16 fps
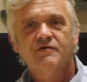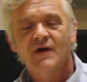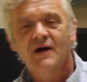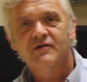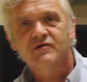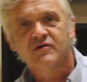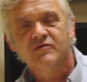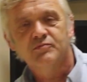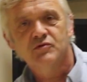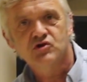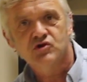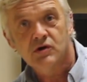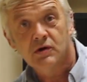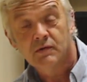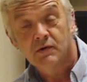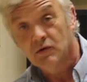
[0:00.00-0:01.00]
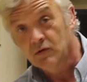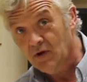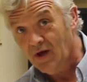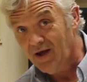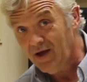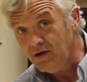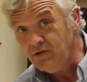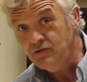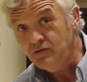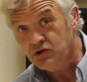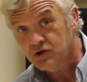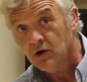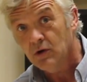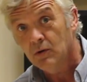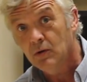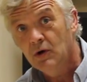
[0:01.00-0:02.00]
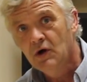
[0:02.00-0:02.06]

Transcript: reflective material into.